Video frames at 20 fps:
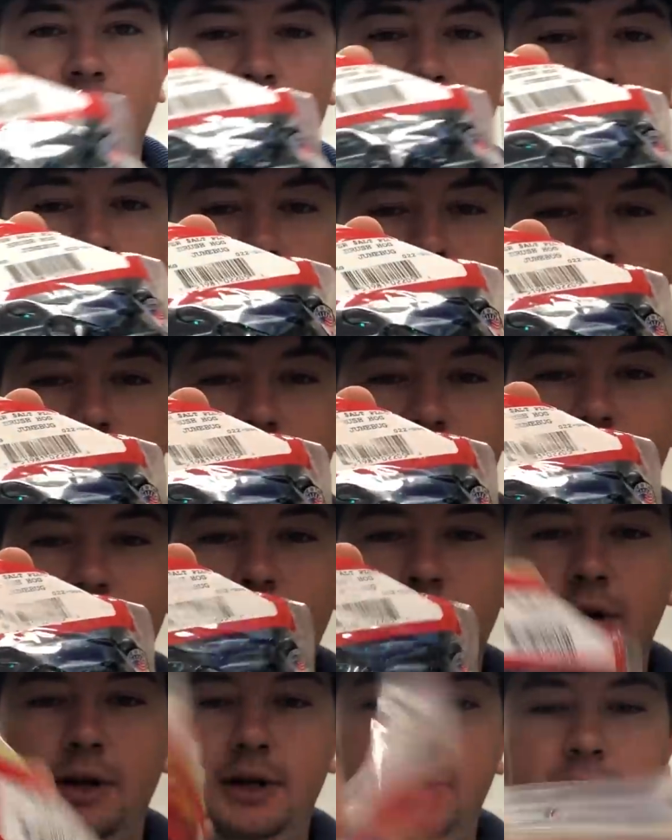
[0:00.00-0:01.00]
flipping baits ever
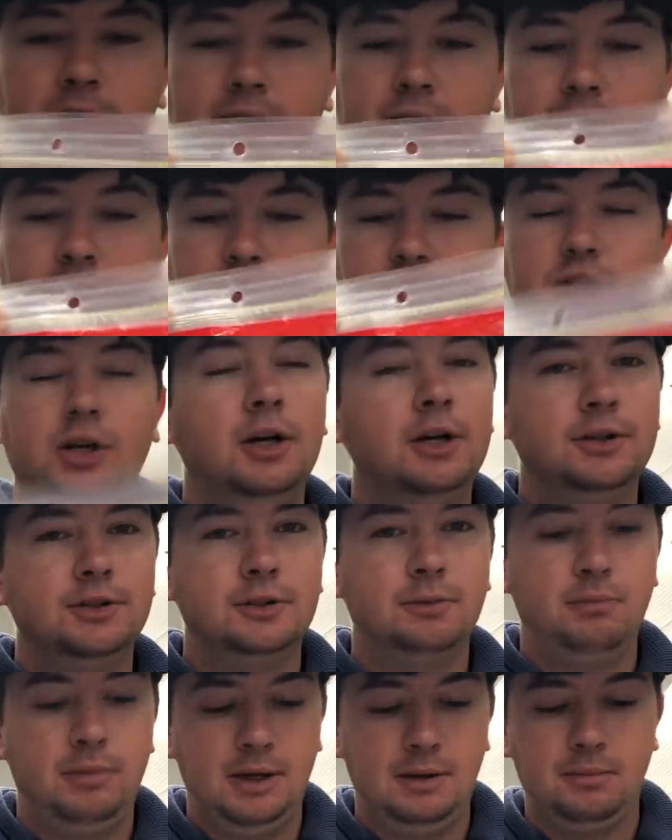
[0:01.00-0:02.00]
created. Gets
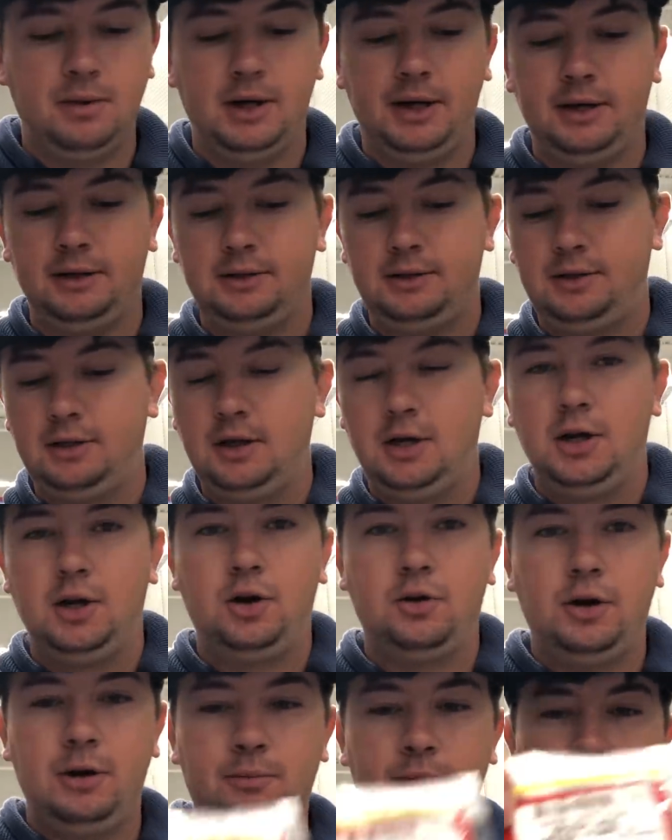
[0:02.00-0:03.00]
tons of big bites. Green